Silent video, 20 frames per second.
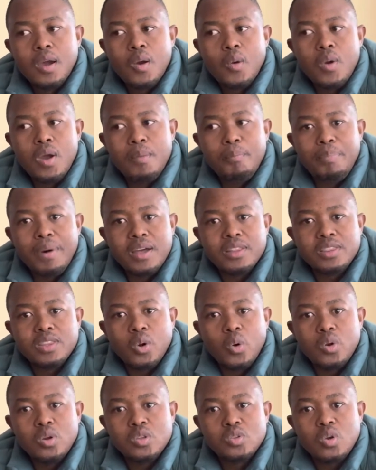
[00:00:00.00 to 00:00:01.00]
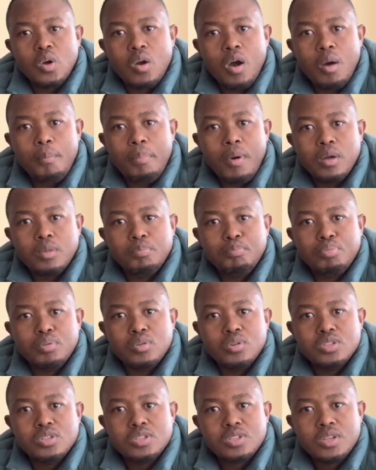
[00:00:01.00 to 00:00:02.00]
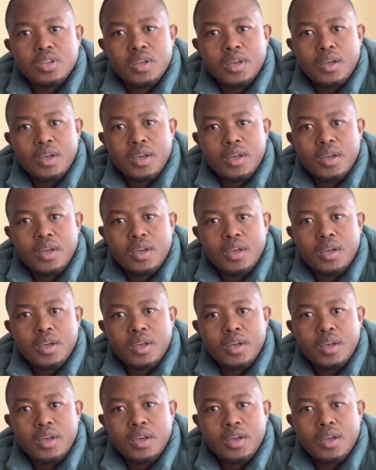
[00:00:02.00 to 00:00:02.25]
whereby they only talk about booze